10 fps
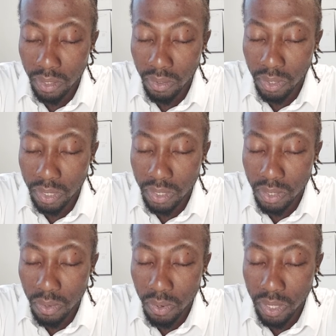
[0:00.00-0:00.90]
nor
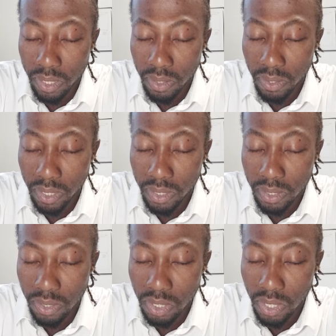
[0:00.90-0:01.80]
discord, or any
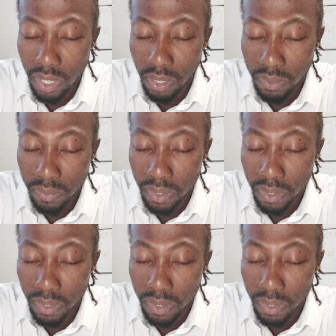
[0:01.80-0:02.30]
such thing.